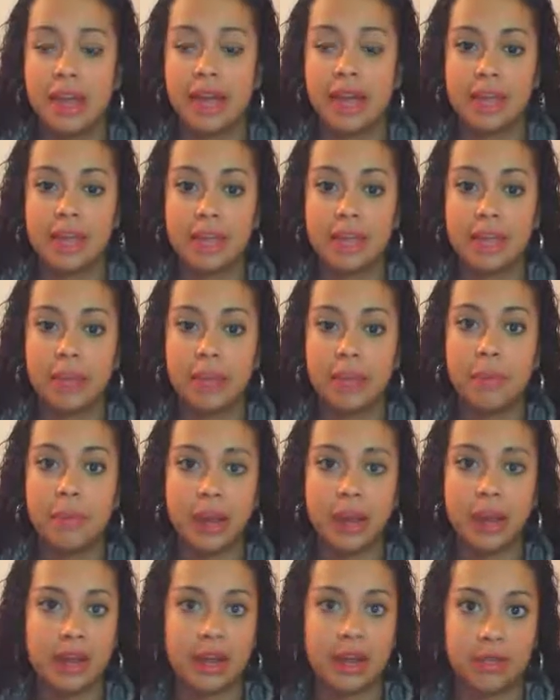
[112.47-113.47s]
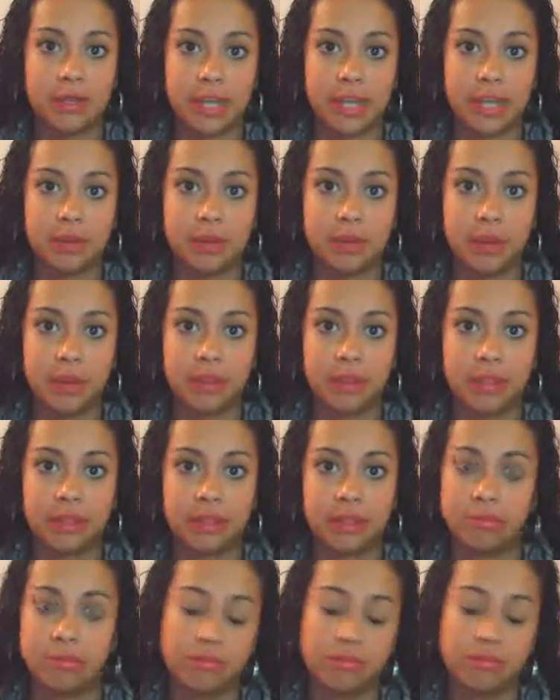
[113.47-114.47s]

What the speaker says: I came up and I was out of breath.